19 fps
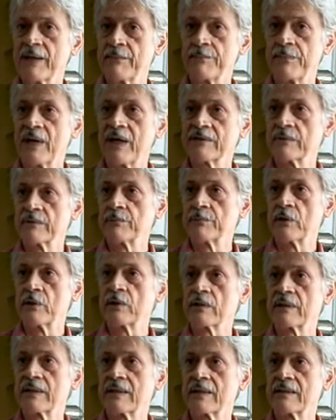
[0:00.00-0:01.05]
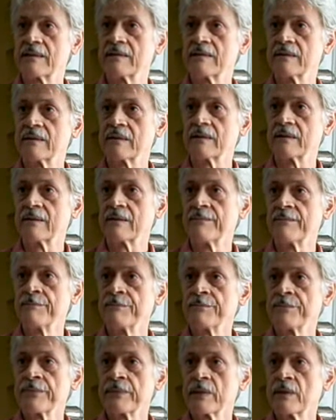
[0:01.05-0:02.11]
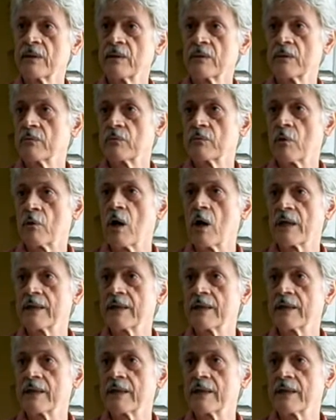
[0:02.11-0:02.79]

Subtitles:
had bought the book, were